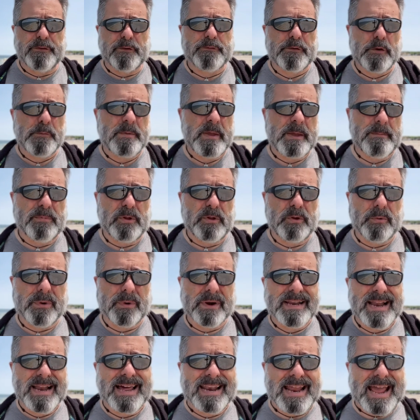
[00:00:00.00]
for people who are
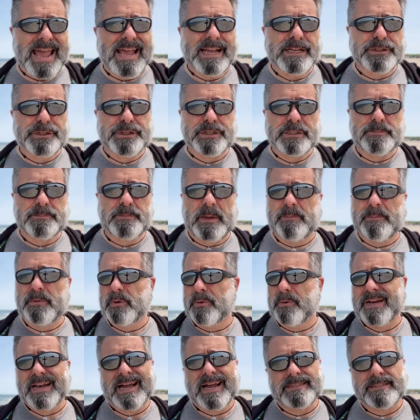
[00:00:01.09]
not anxious, people who
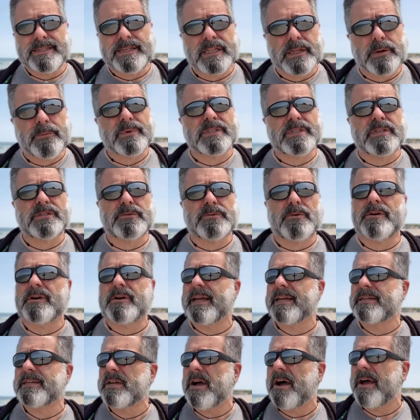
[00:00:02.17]
are not dealing with disordered
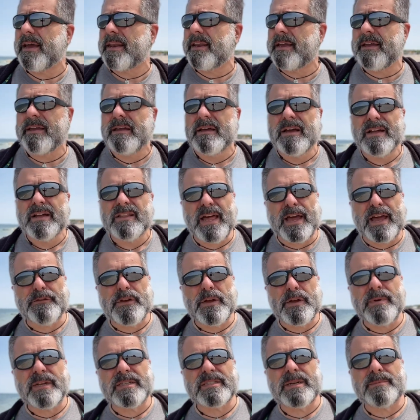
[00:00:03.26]
anxiety, life can
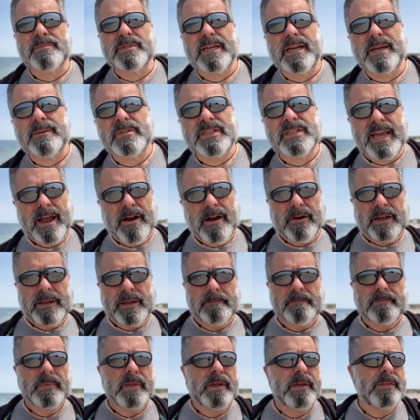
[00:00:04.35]
be sometimes scary.
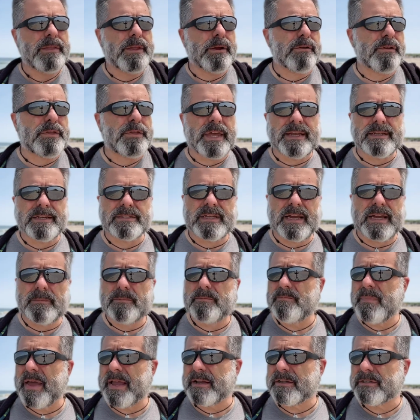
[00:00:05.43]
There are things that
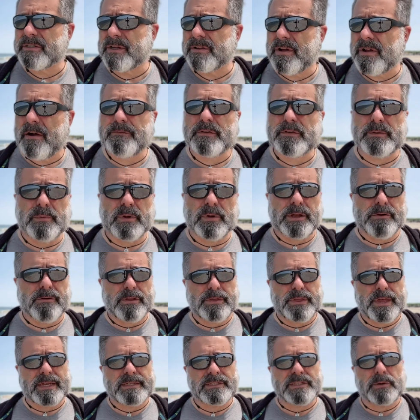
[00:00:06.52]
make us uncomfortable. There are
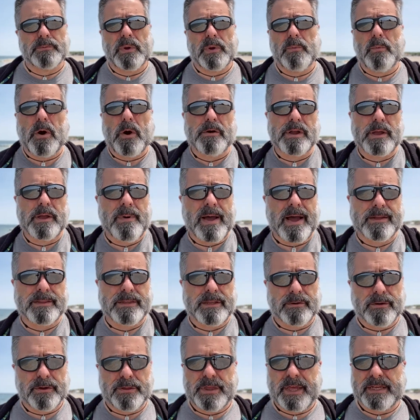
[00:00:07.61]
things that we worry about. There
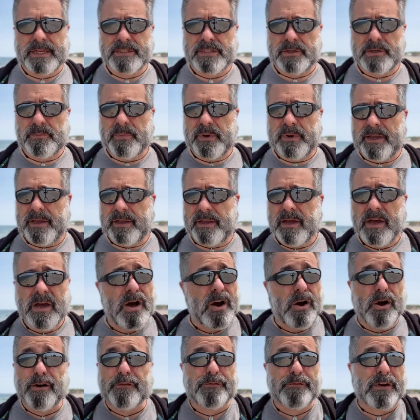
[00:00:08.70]
are things that we
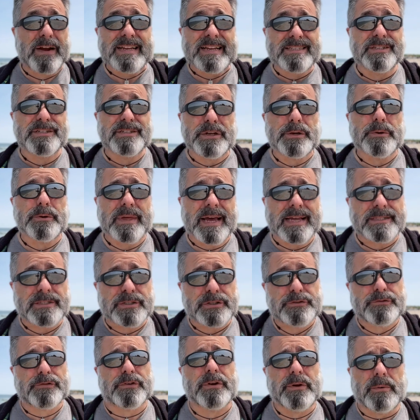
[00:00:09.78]
are afraid to do. That's
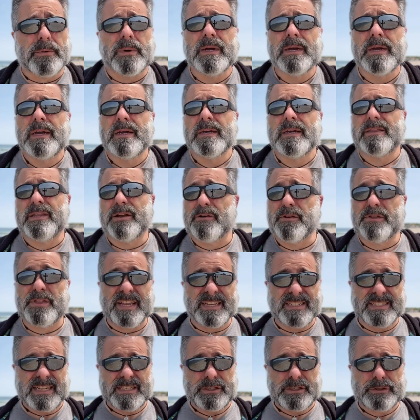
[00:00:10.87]
true. There are things
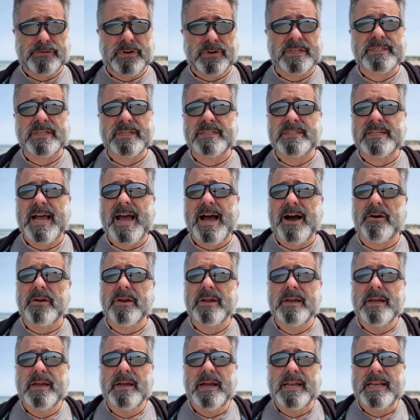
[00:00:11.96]
that stress us out.
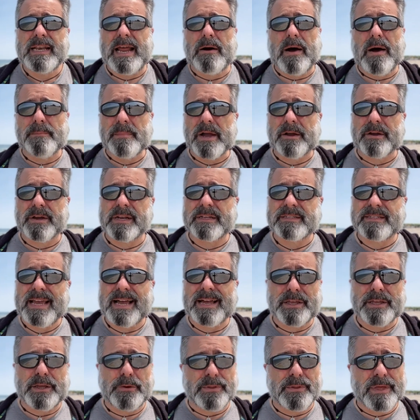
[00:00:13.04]
Now, I'm not going to tell
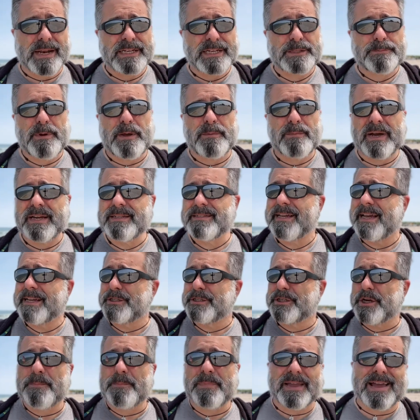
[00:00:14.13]
you that I spend my day
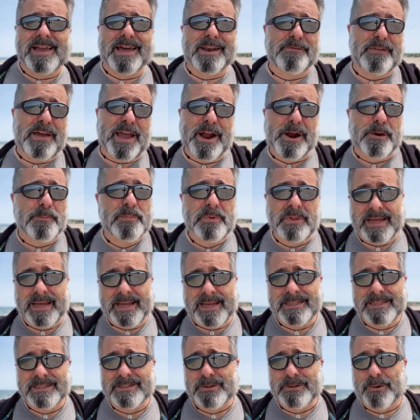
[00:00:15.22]
jumping out of
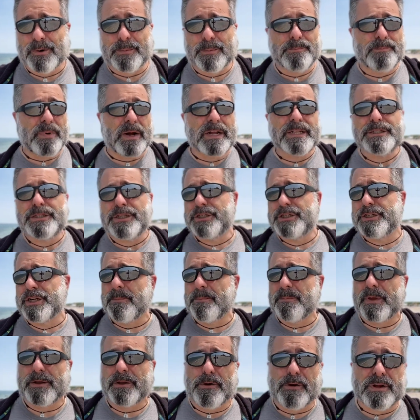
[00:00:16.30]
airplanes or bungee
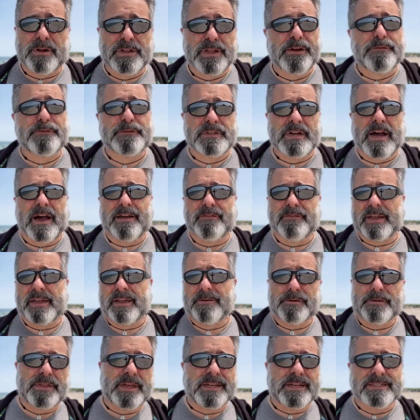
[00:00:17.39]
jumping or cliff diving or
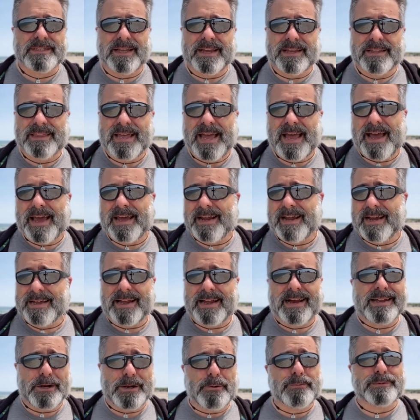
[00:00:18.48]
things like that. I,
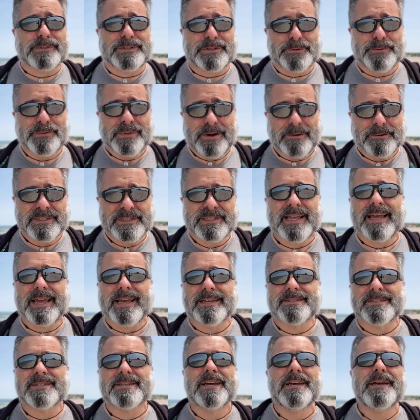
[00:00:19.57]
I don't do those
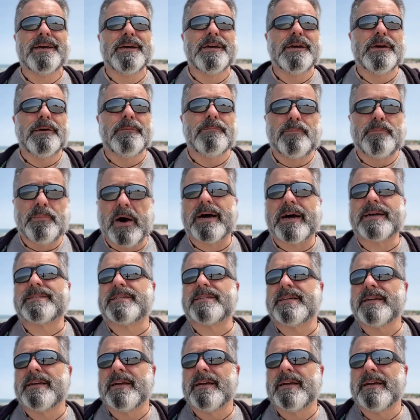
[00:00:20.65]
things. But